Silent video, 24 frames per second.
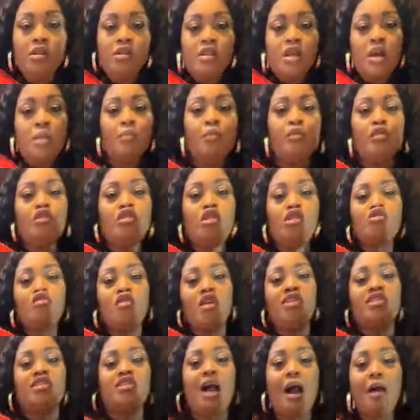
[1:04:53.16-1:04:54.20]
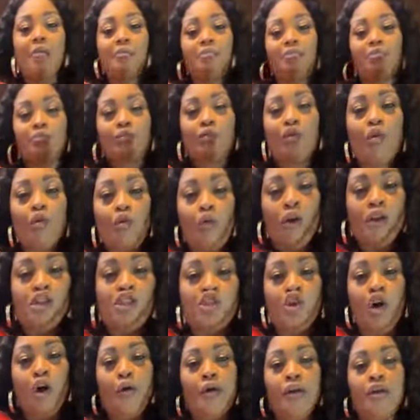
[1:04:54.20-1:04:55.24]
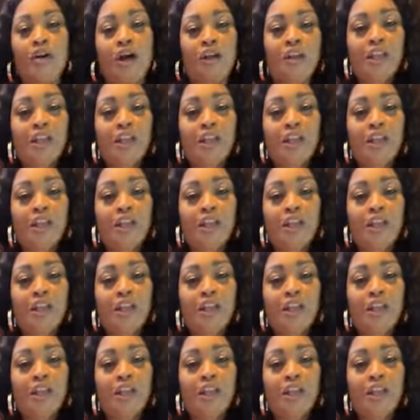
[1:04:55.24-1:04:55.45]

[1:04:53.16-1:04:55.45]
I say pull your dress down. What's showing?